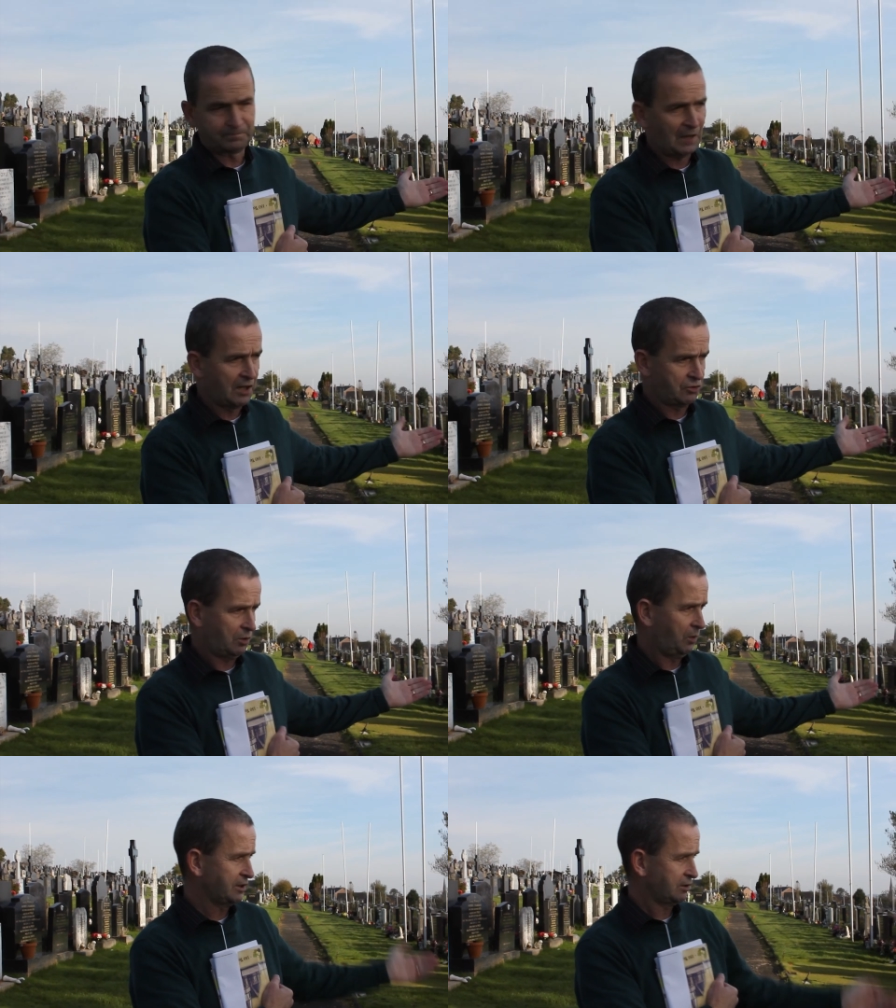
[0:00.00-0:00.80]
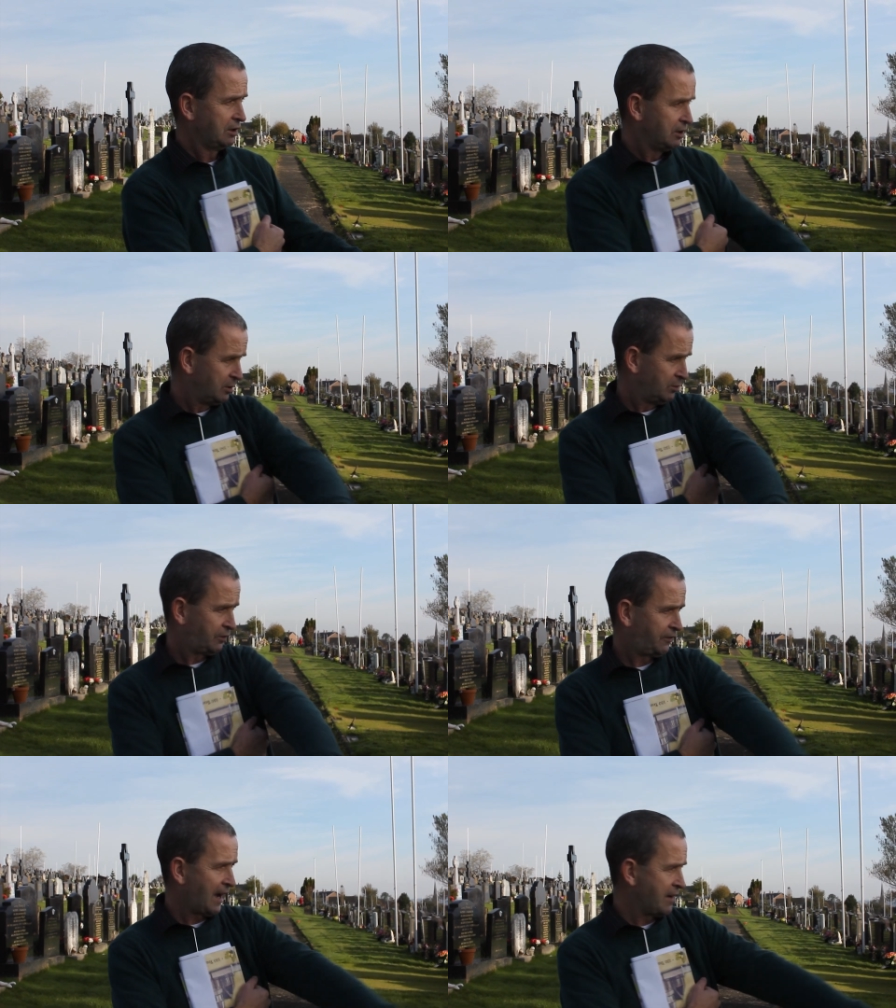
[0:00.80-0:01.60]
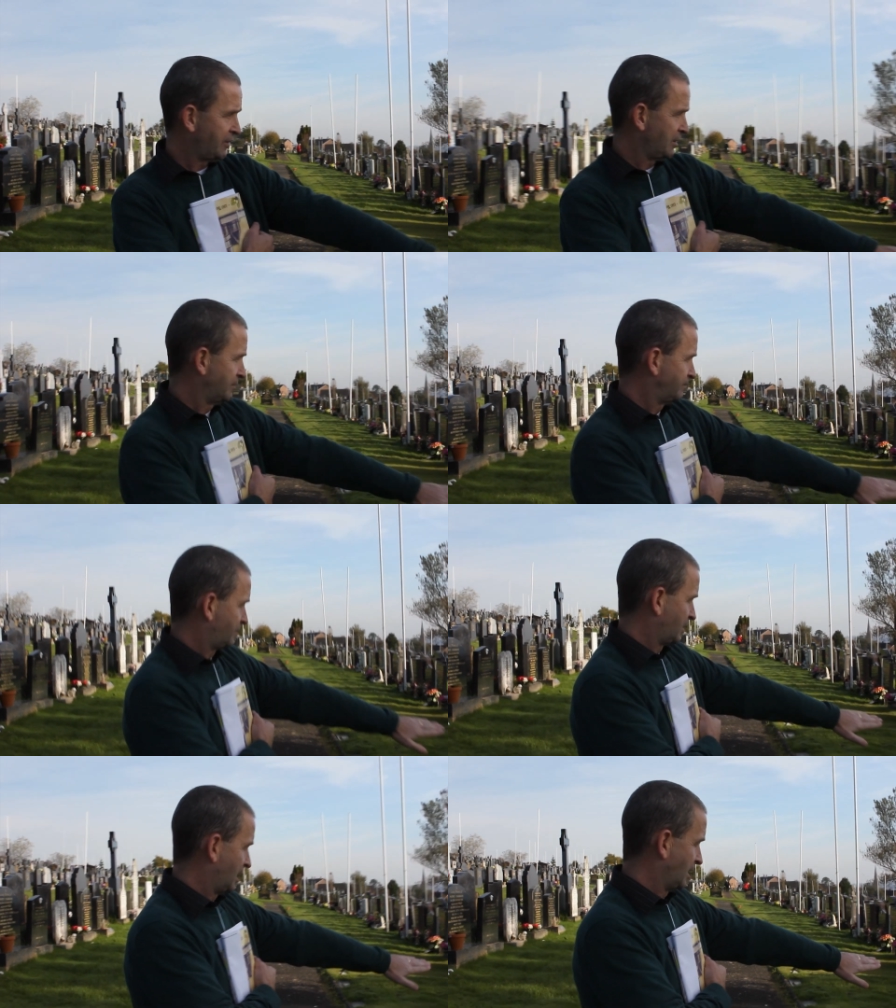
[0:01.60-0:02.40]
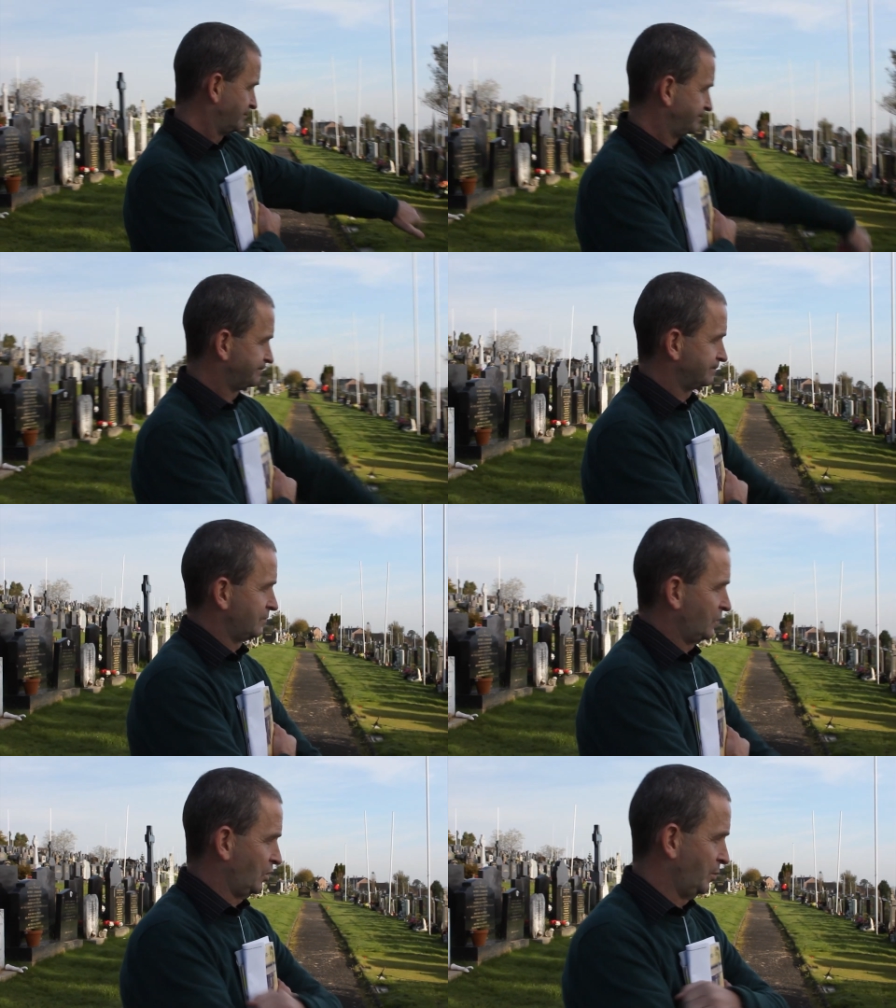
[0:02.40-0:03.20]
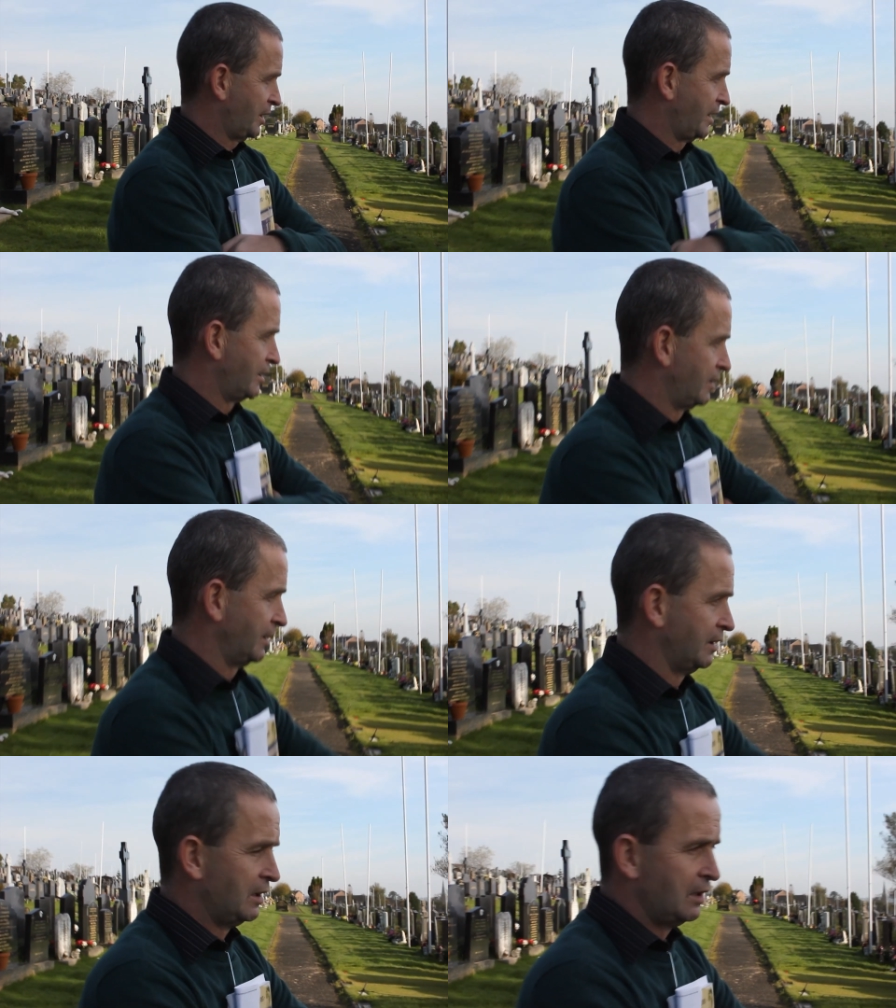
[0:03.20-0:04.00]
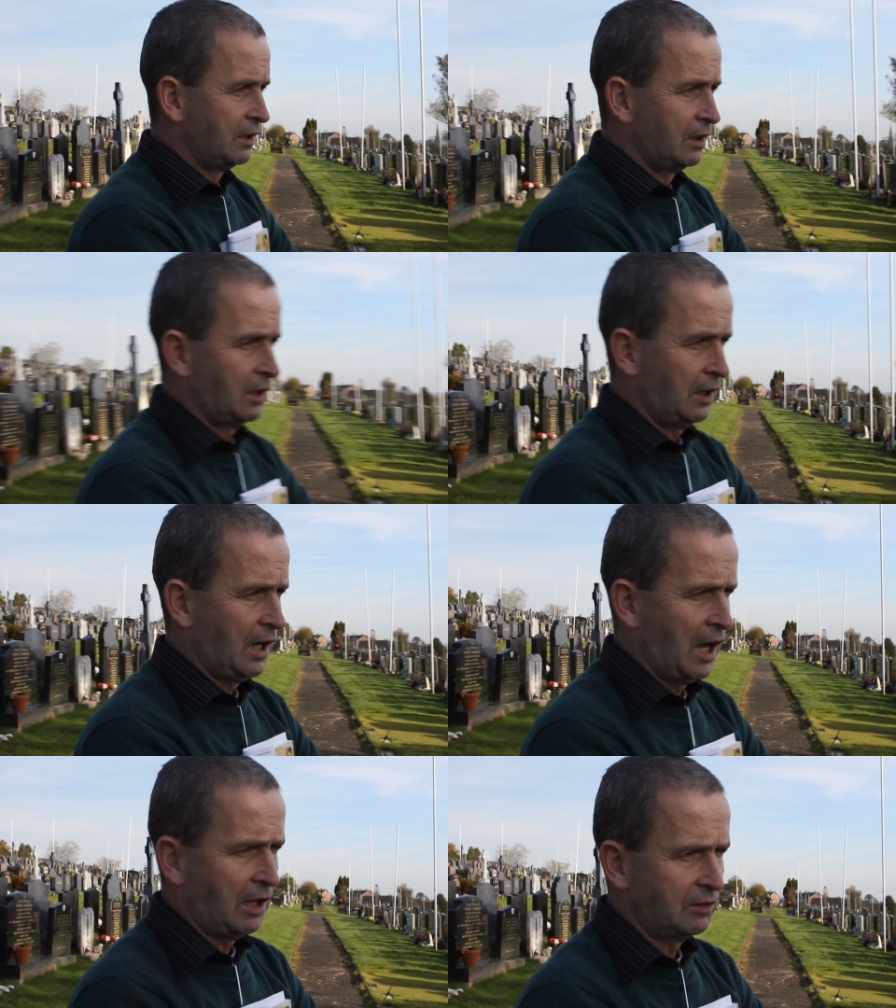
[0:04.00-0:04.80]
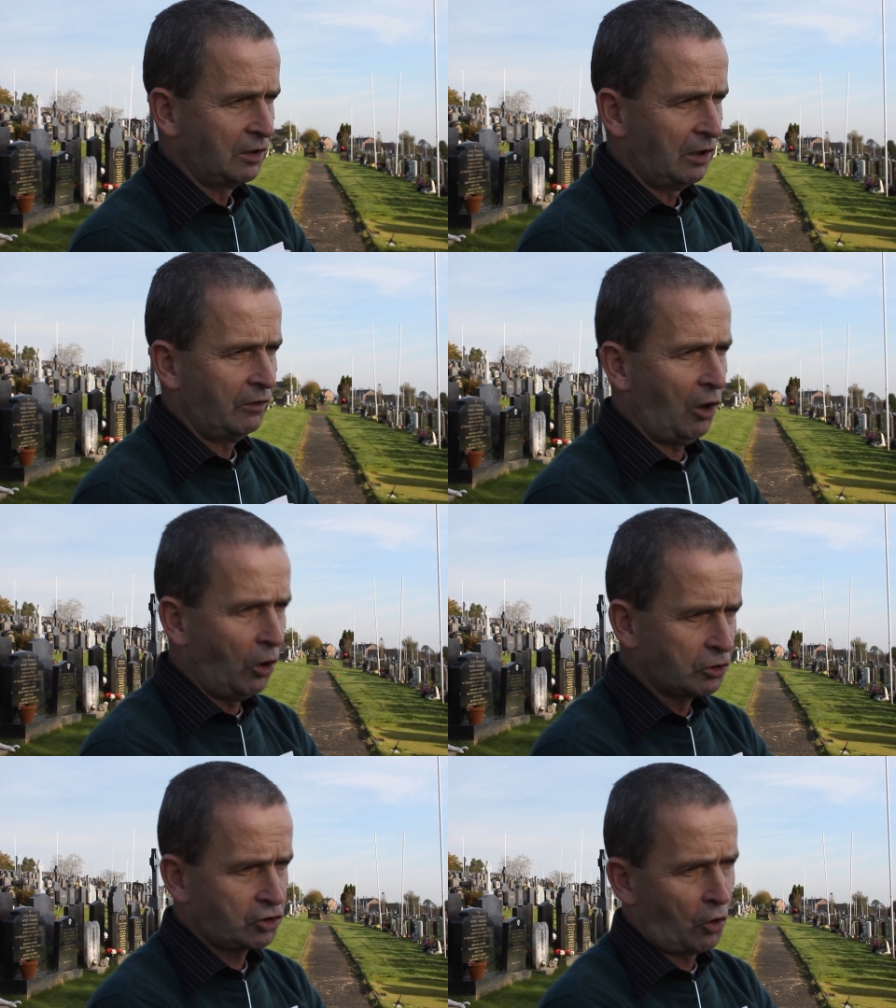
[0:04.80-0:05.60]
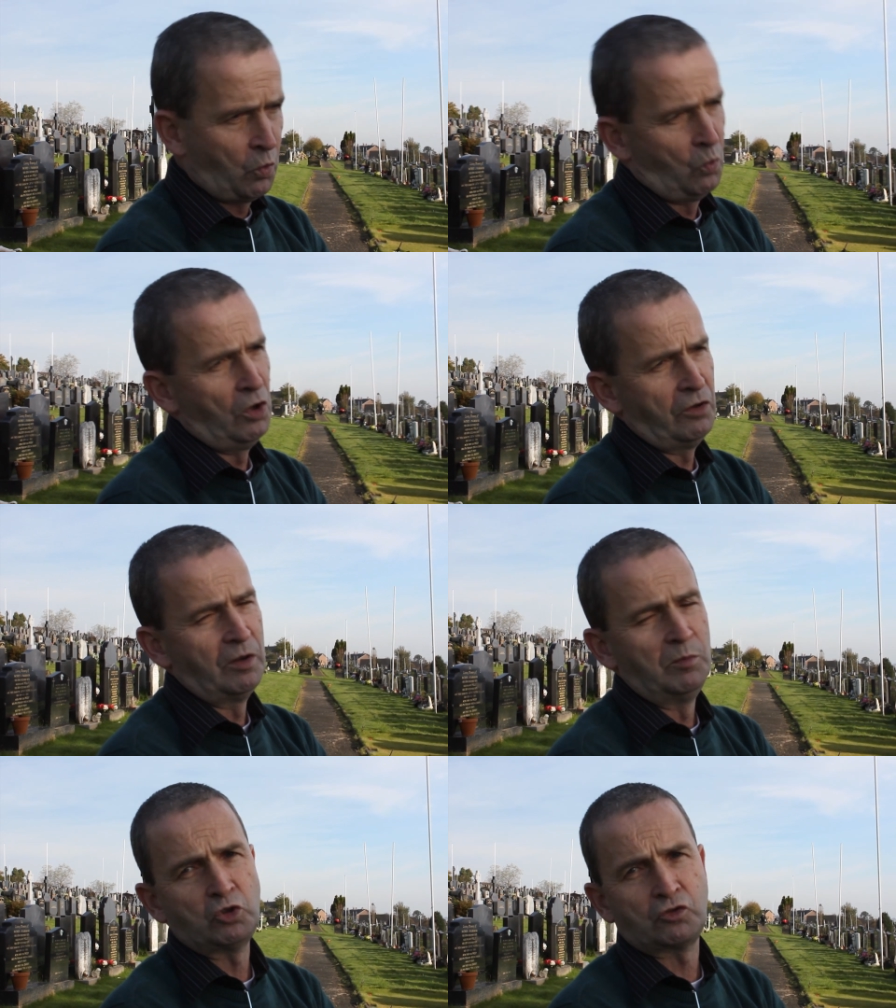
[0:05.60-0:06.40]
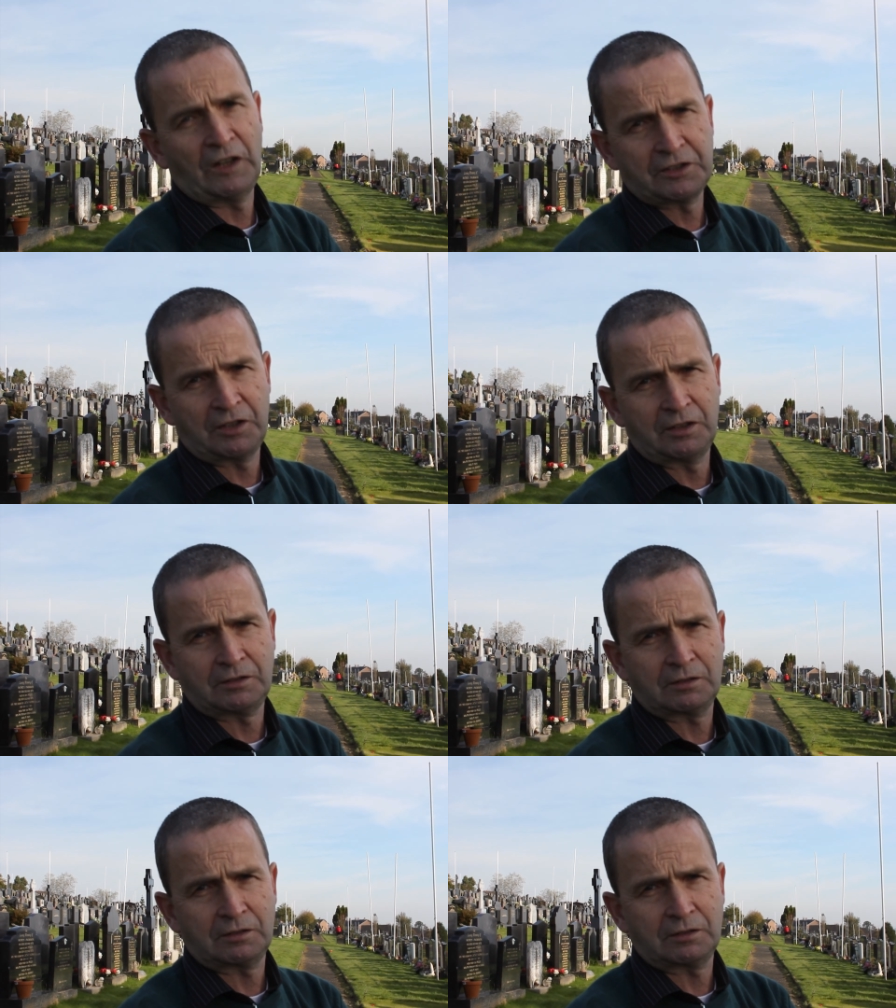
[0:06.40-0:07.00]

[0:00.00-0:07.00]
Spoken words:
as requested. 5 of them when we're here, and also one of the most visited